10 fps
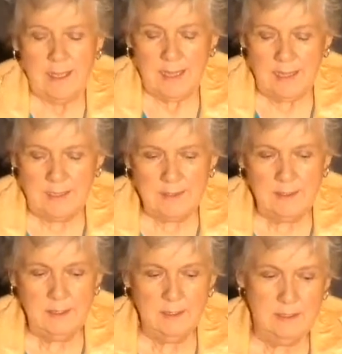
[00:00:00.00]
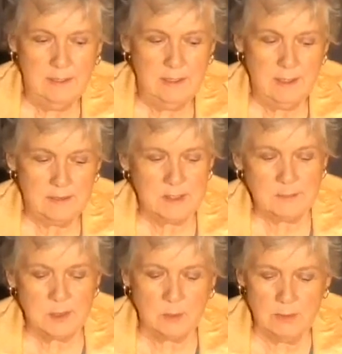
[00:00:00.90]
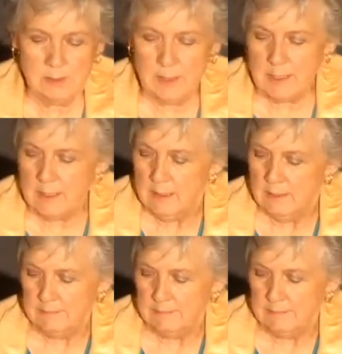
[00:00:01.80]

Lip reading: And subsequently...